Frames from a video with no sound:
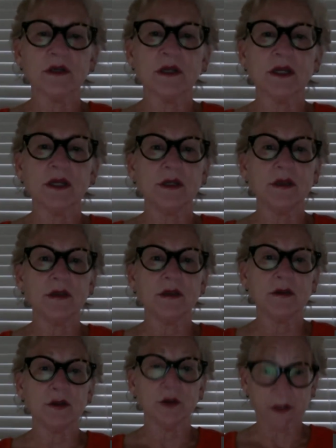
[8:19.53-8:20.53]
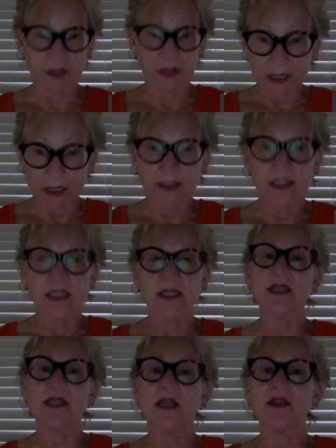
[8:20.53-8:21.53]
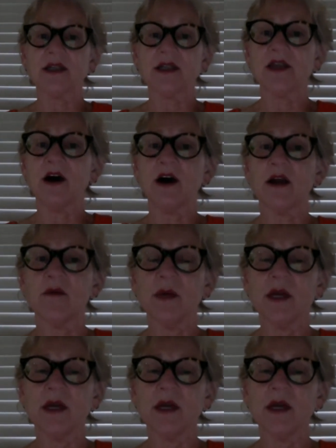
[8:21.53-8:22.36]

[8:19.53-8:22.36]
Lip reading: in the United States at that time.